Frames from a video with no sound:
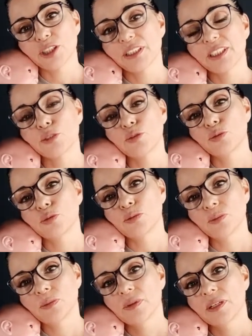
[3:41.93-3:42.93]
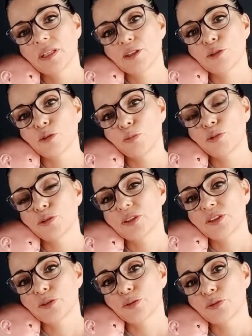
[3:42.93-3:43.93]
As you can see, I pull
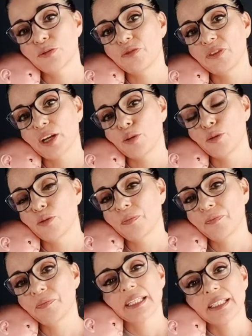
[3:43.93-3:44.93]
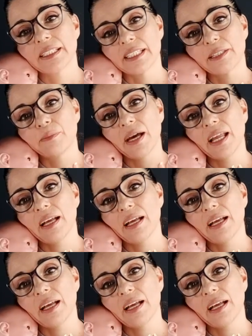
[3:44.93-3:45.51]
all the excess fabric upwards.